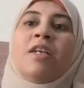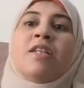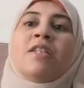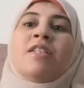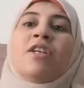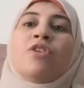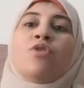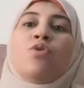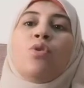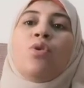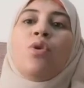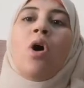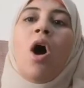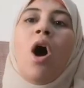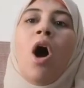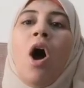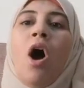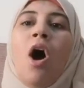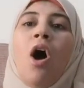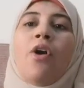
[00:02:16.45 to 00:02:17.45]
The two
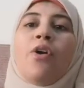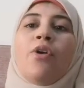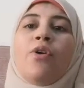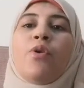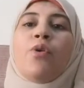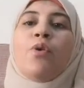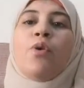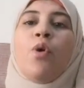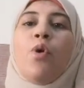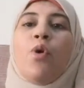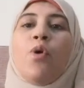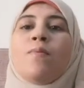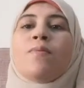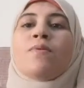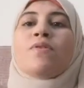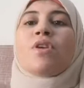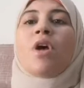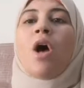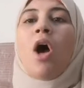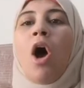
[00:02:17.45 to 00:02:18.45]
R
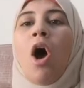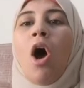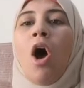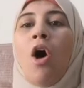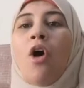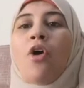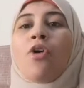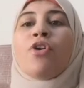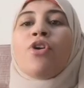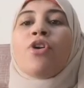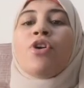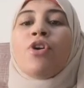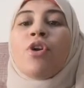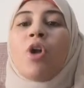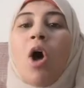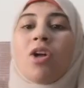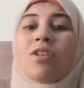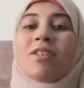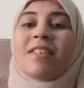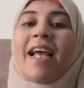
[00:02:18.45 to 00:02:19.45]
groups are
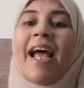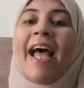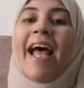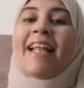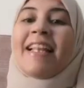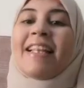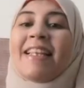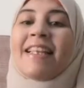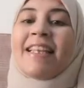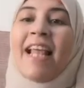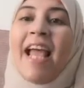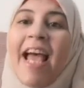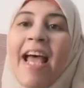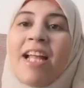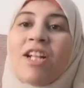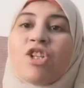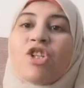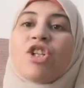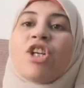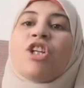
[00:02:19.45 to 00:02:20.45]
not
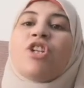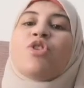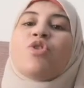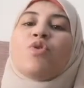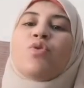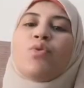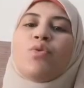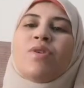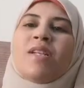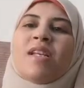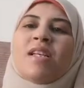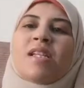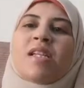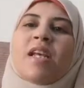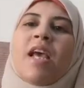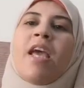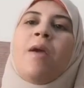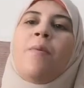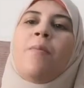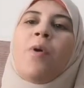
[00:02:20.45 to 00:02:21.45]
attached to the
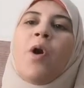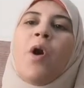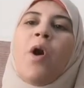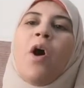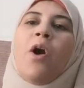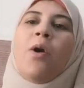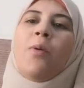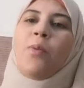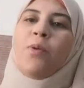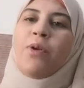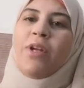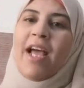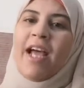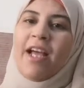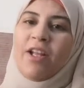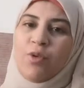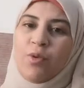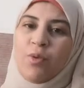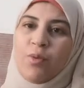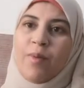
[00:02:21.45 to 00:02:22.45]
same carbon
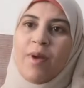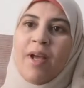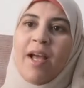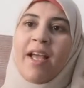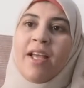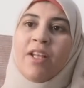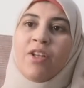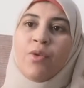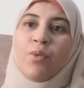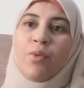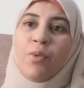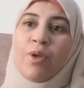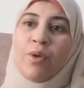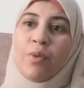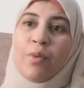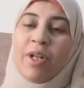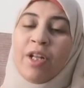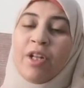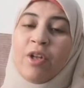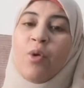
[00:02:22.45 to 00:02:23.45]
atom, and we
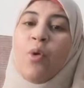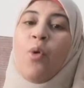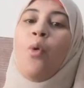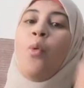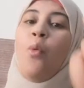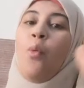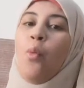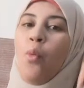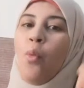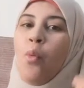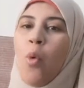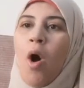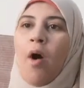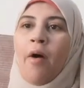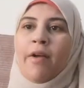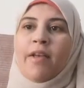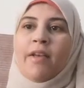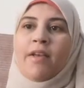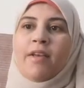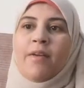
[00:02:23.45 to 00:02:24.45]
will know why.